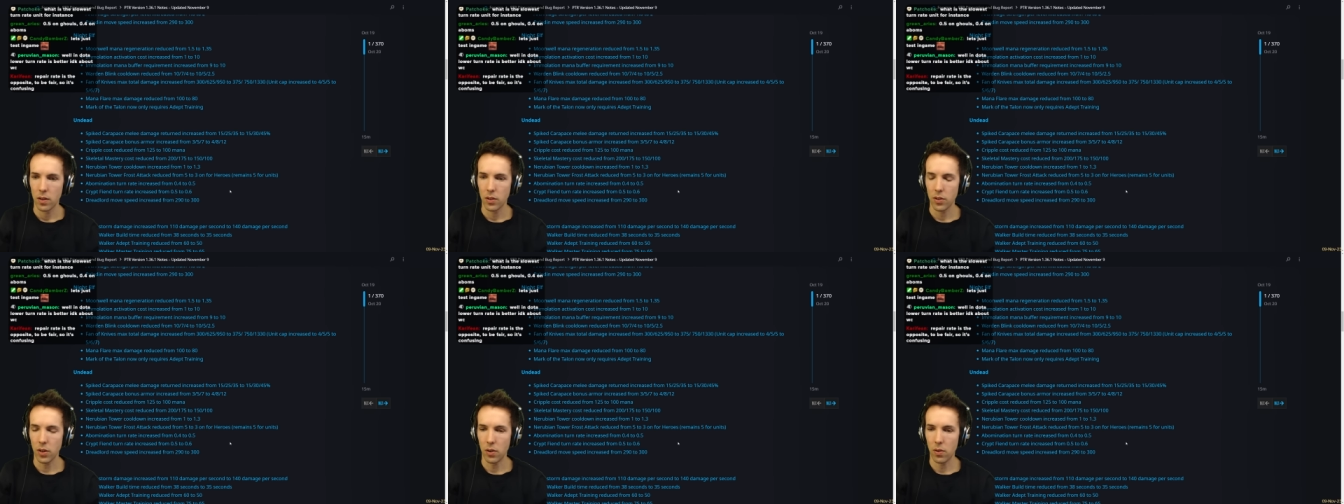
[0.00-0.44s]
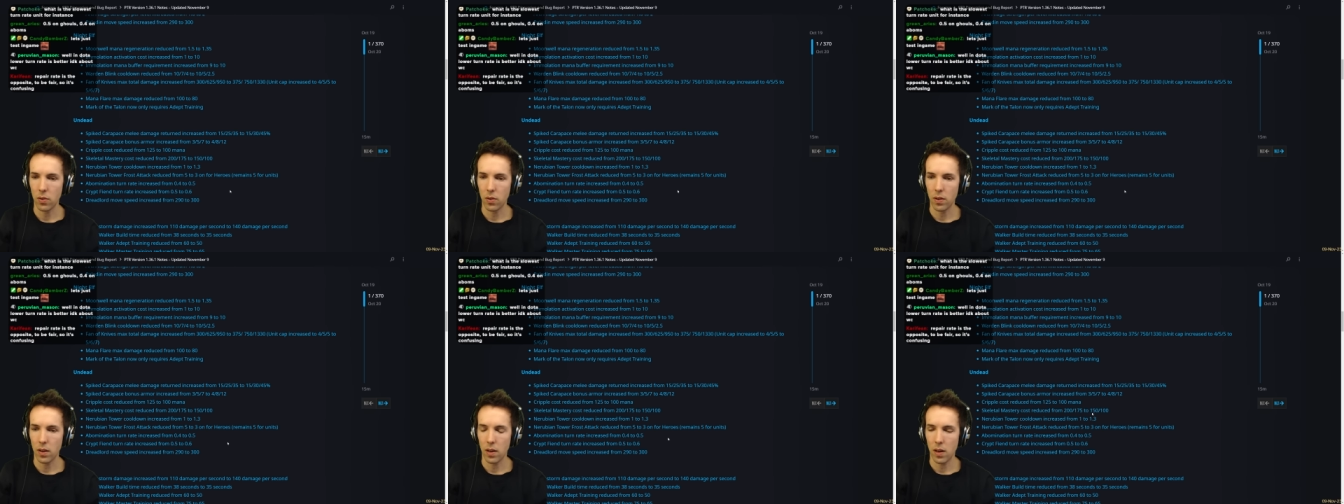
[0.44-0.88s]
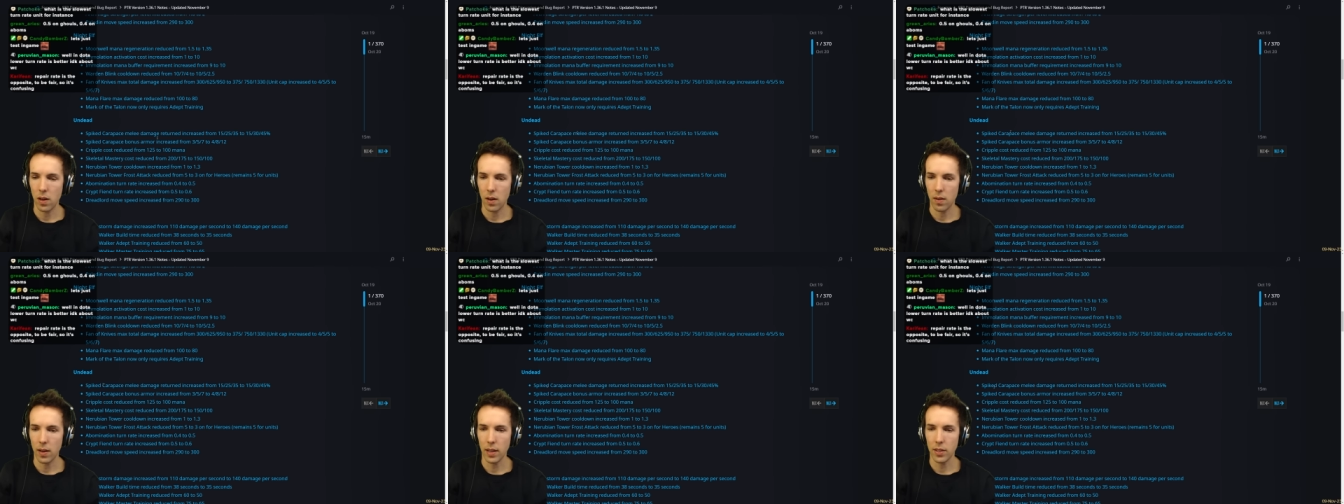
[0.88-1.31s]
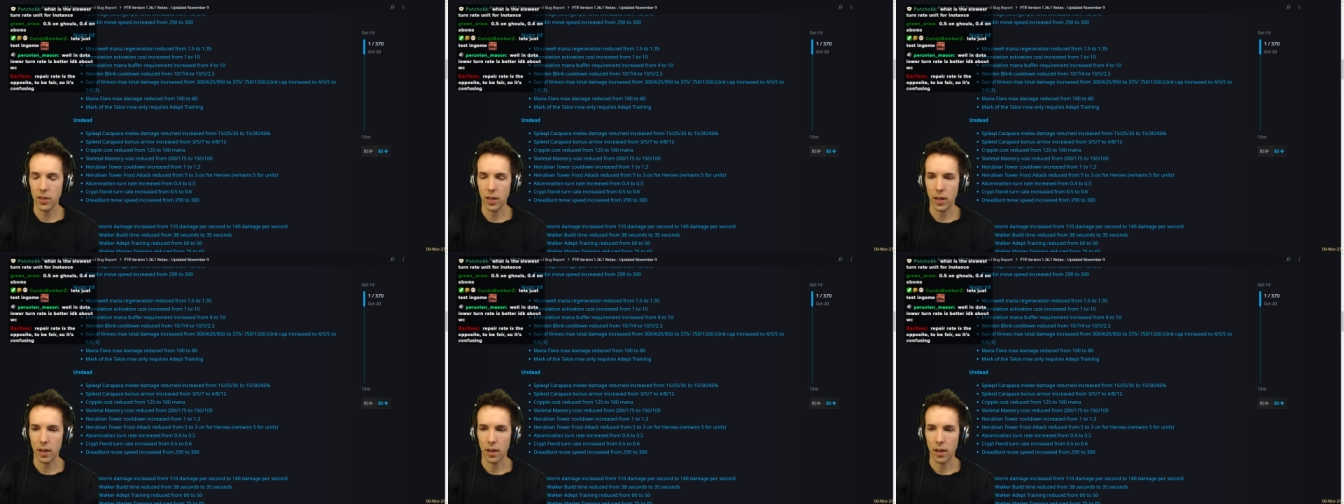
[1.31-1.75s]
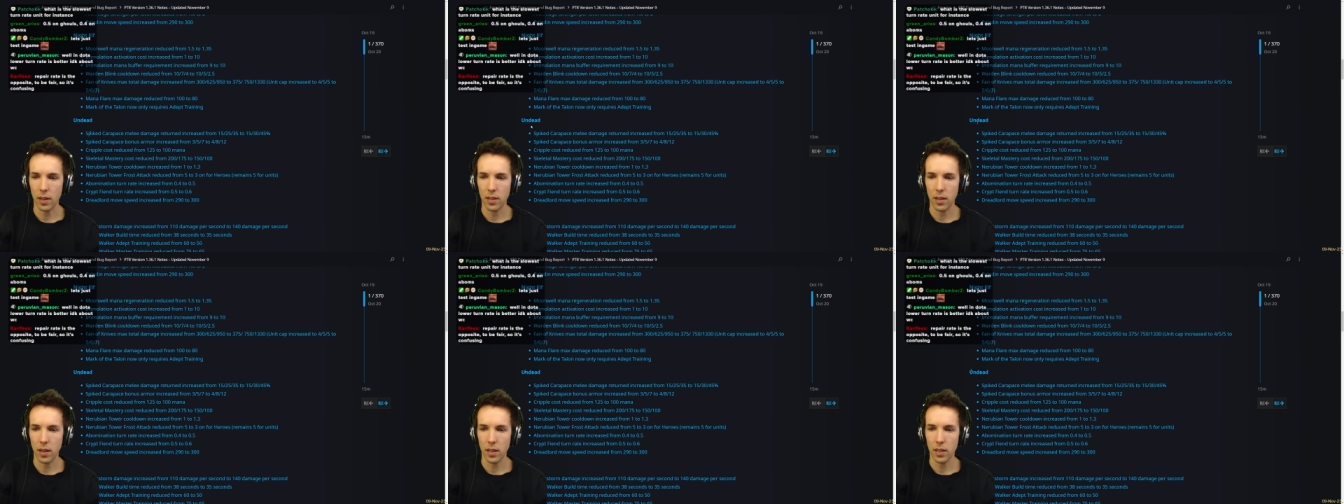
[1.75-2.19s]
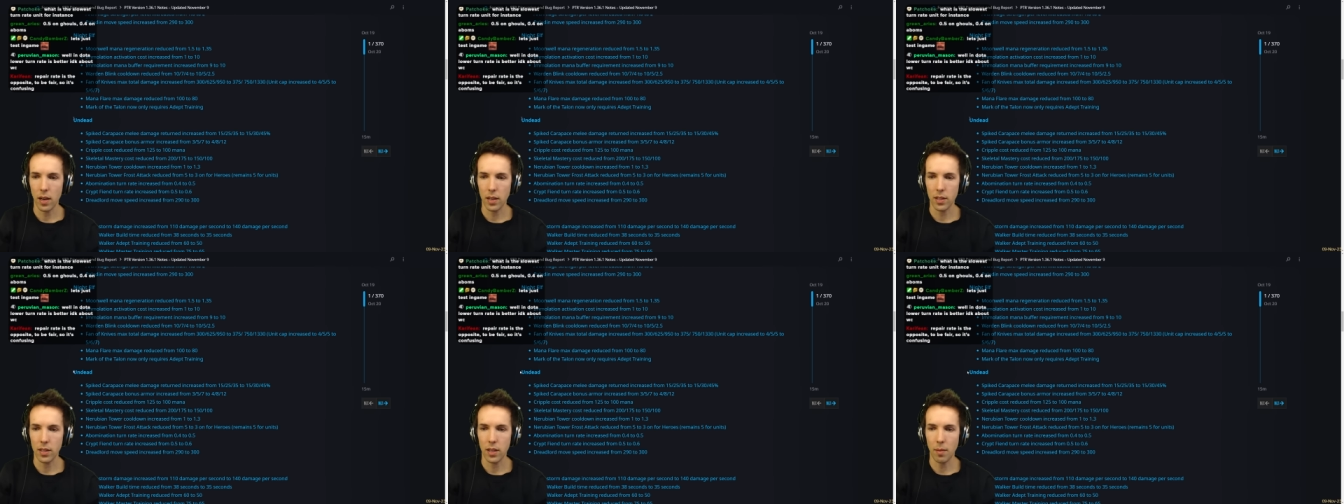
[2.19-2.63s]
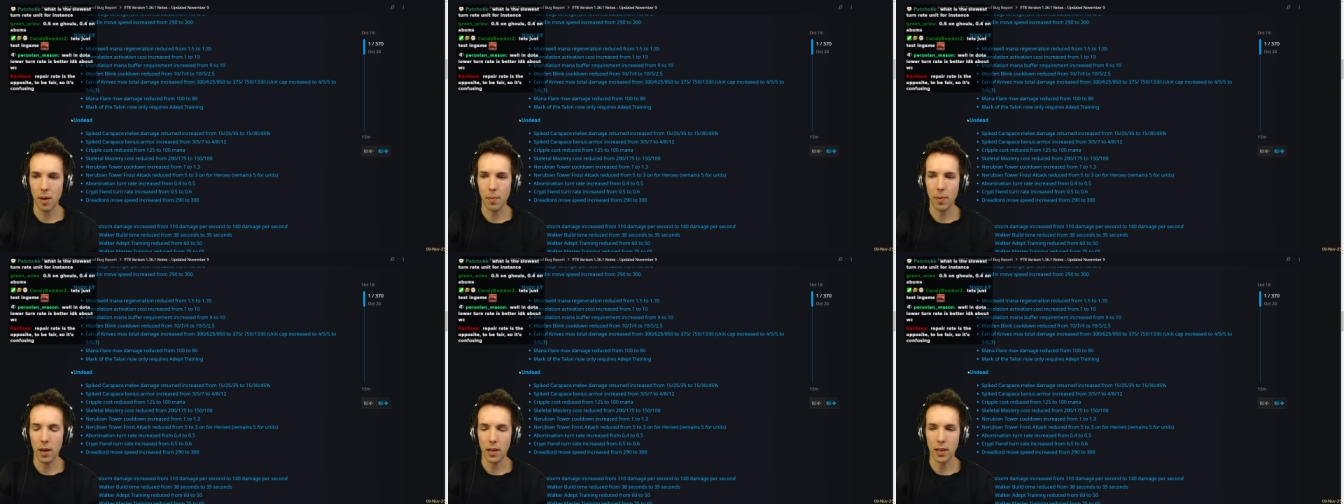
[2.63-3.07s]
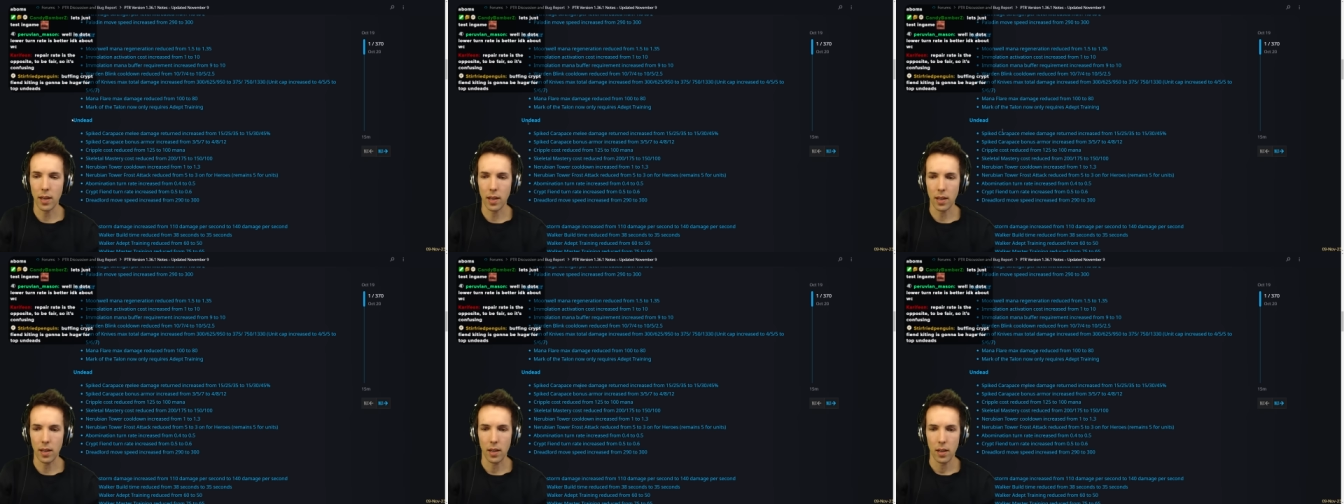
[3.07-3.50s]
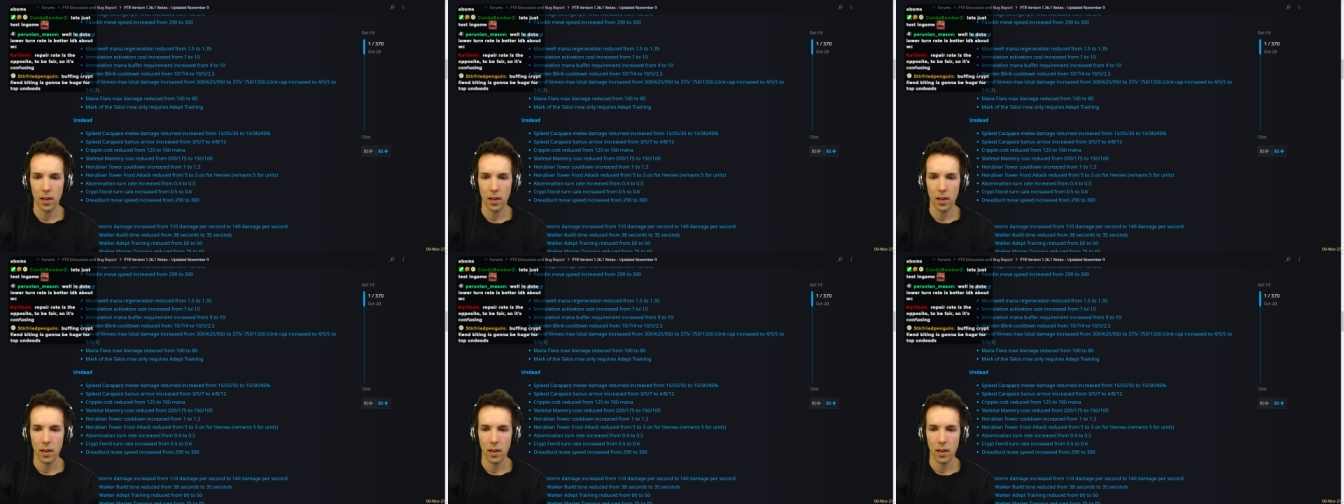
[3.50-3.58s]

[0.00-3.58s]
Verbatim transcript: So uh, let's see. Let, let, let's sum up undead.